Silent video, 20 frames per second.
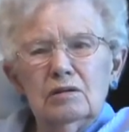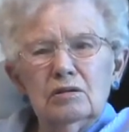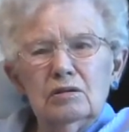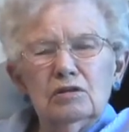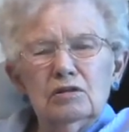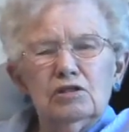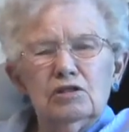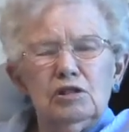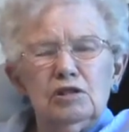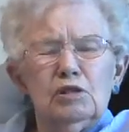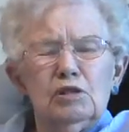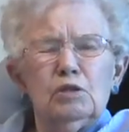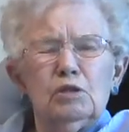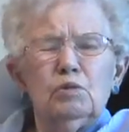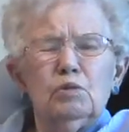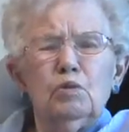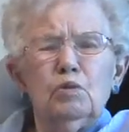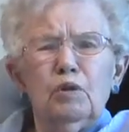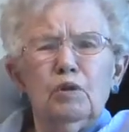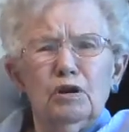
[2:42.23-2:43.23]
she
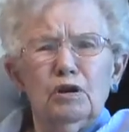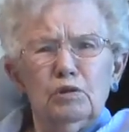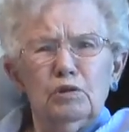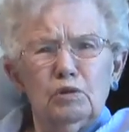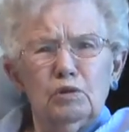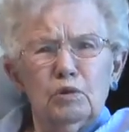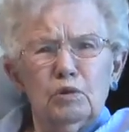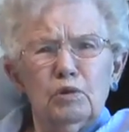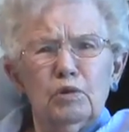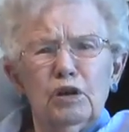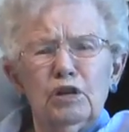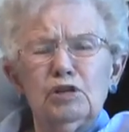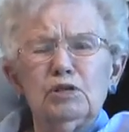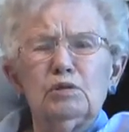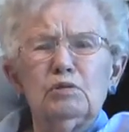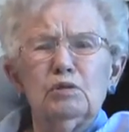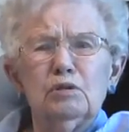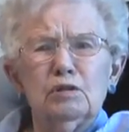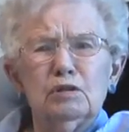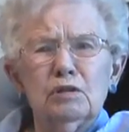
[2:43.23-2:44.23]
soon went into a
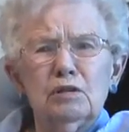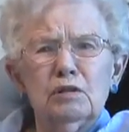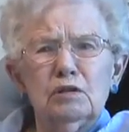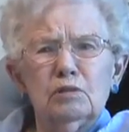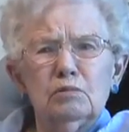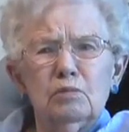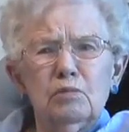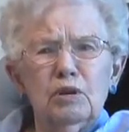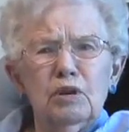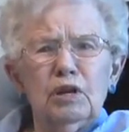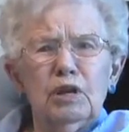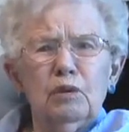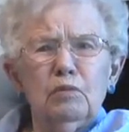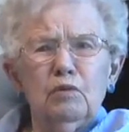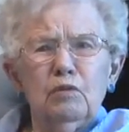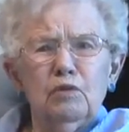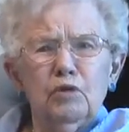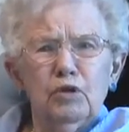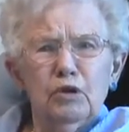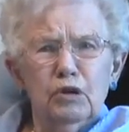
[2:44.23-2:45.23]
restaurant and became a
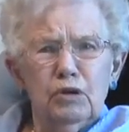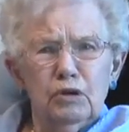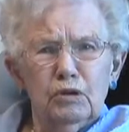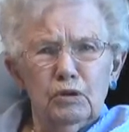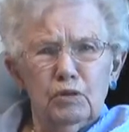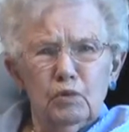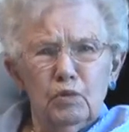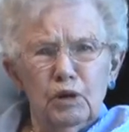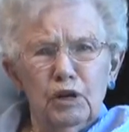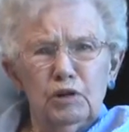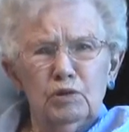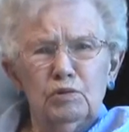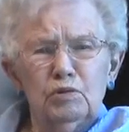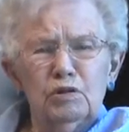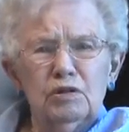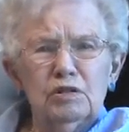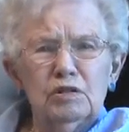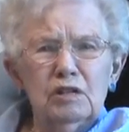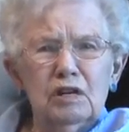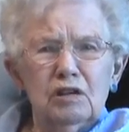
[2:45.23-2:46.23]
very good
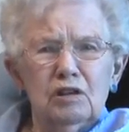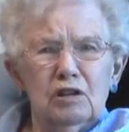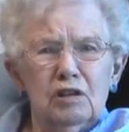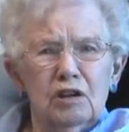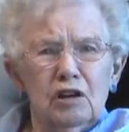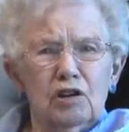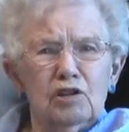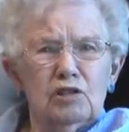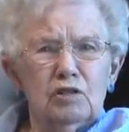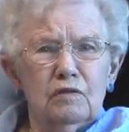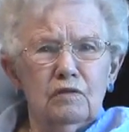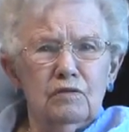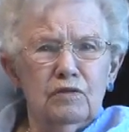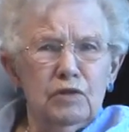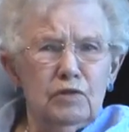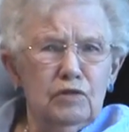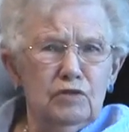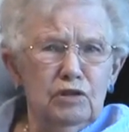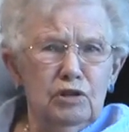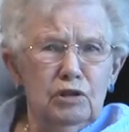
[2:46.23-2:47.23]
waitress at the age of
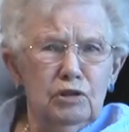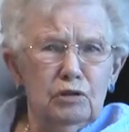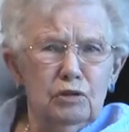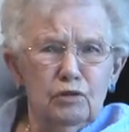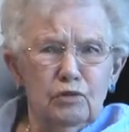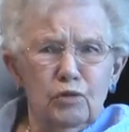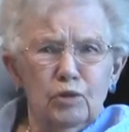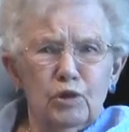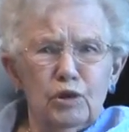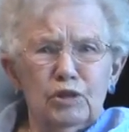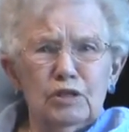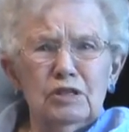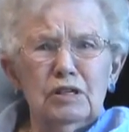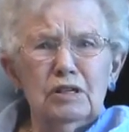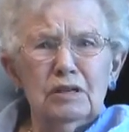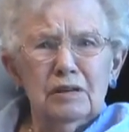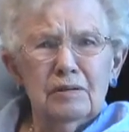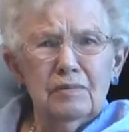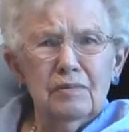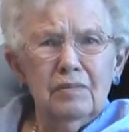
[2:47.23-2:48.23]
15 or
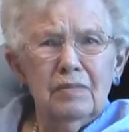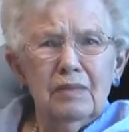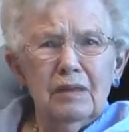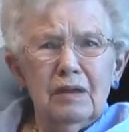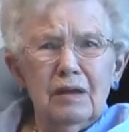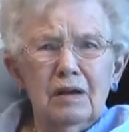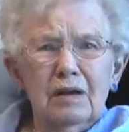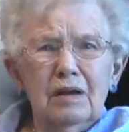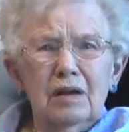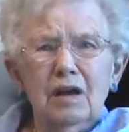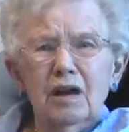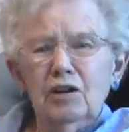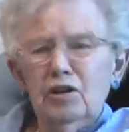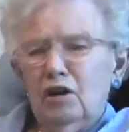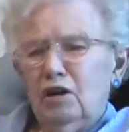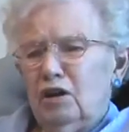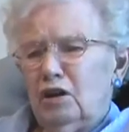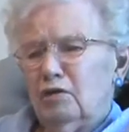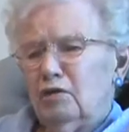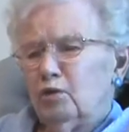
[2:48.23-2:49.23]
14. And they
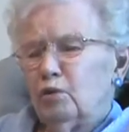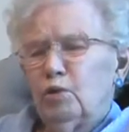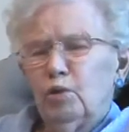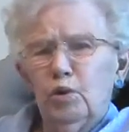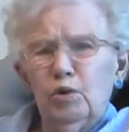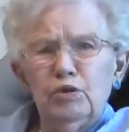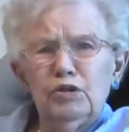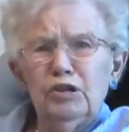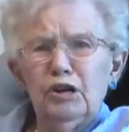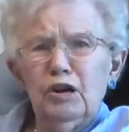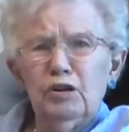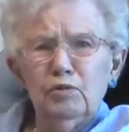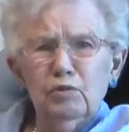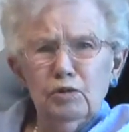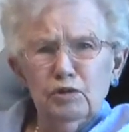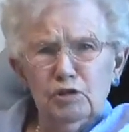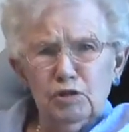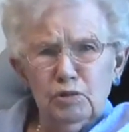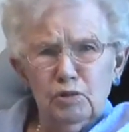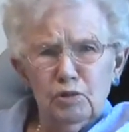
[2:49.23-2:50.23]
never wrote down
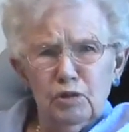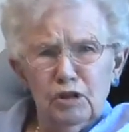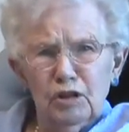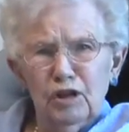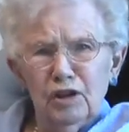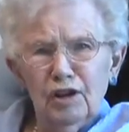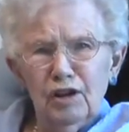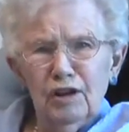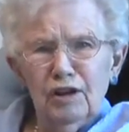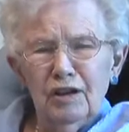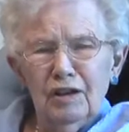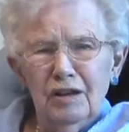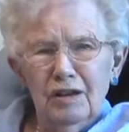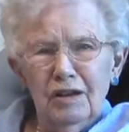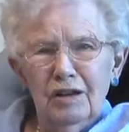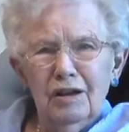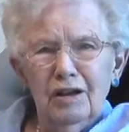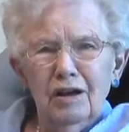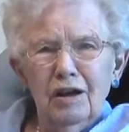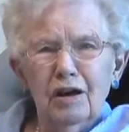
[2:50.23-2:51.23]
what you were getting.
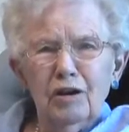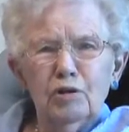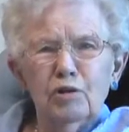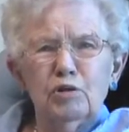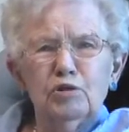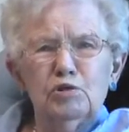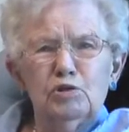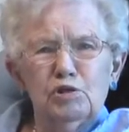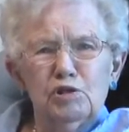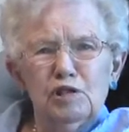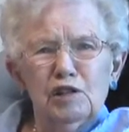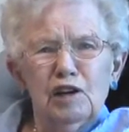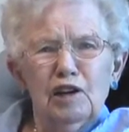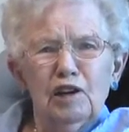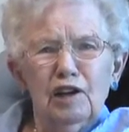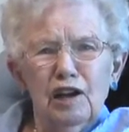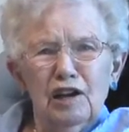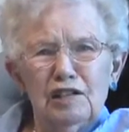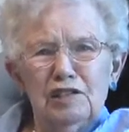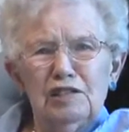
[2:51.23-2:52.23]
I heard you say
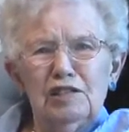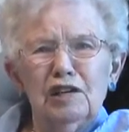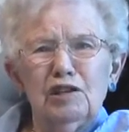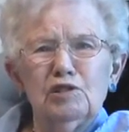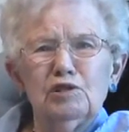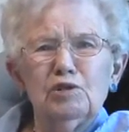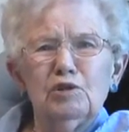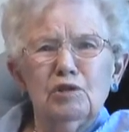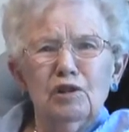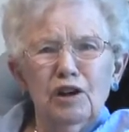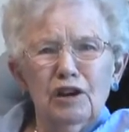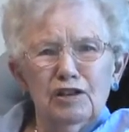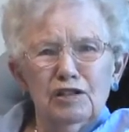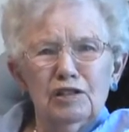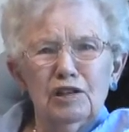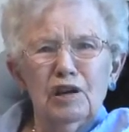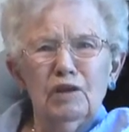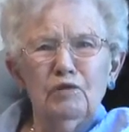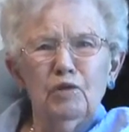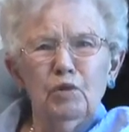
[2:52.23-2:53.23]
last night you like to
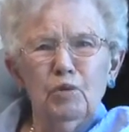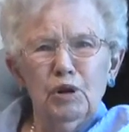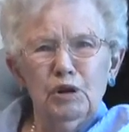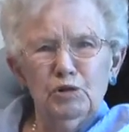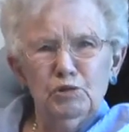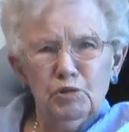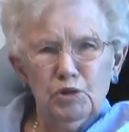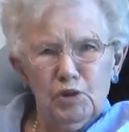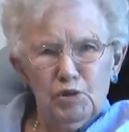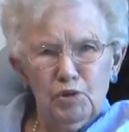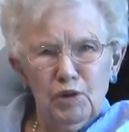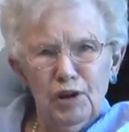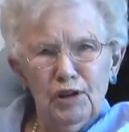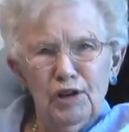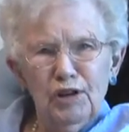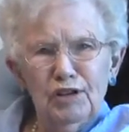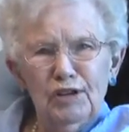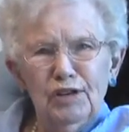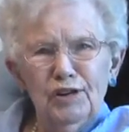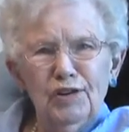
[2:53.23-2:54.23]
have a waitress write
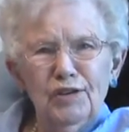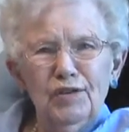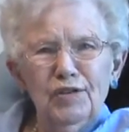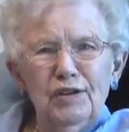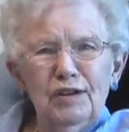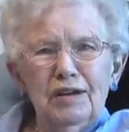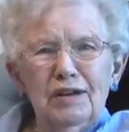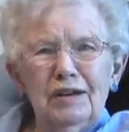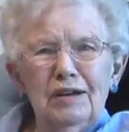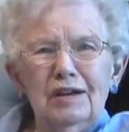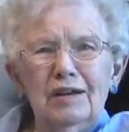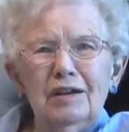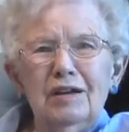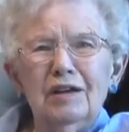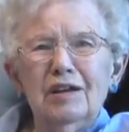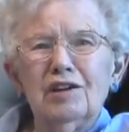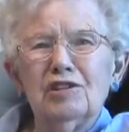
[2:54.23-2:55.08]
it down. And